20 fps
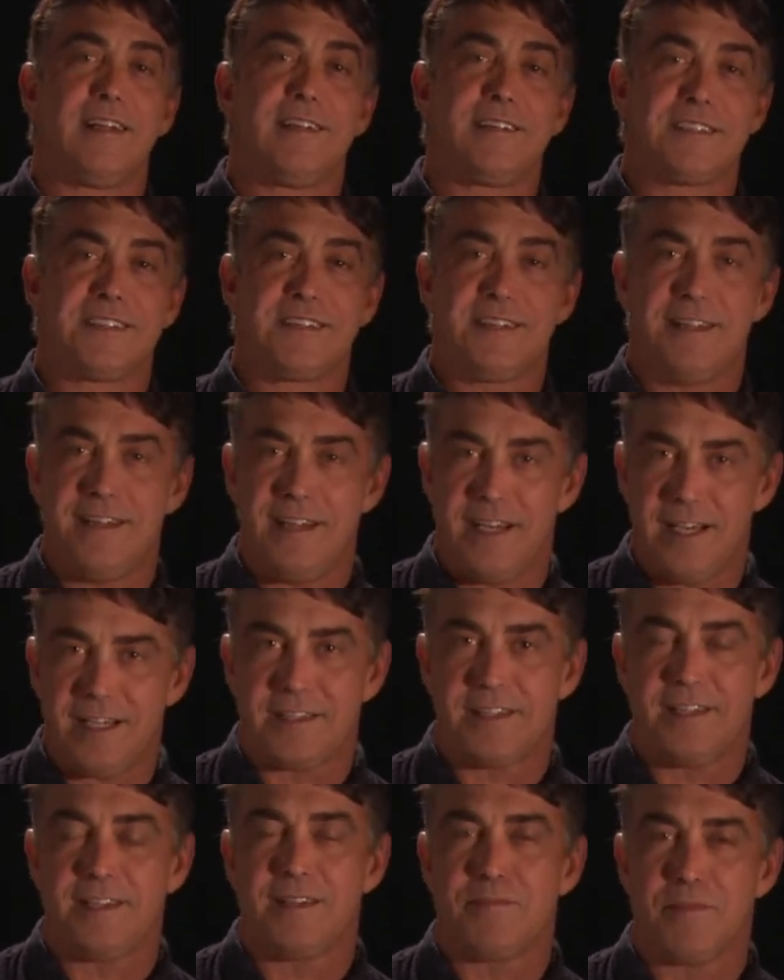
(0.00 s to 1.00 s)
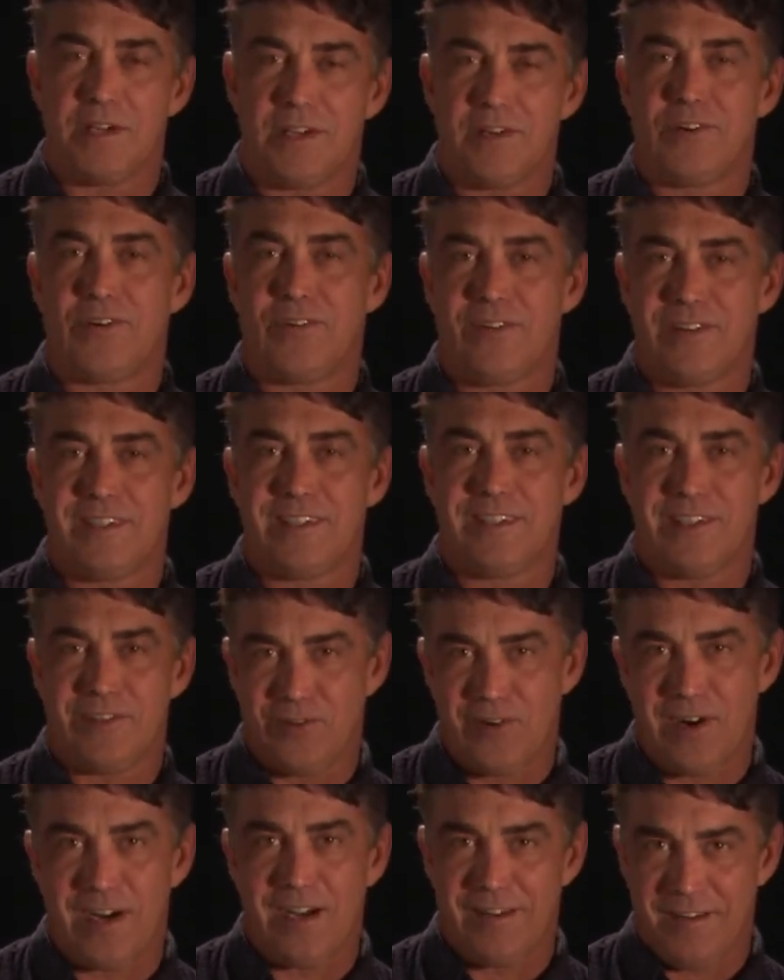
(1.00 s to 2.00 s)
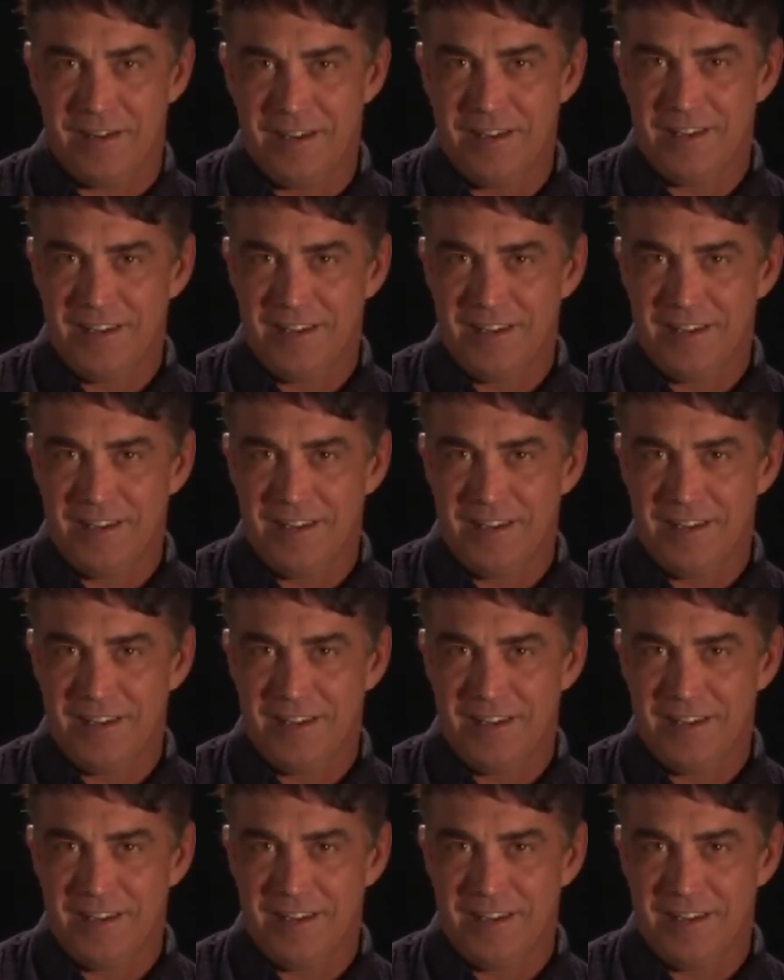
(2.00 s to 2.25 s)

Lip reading: "It's nothing but a hole in the ground."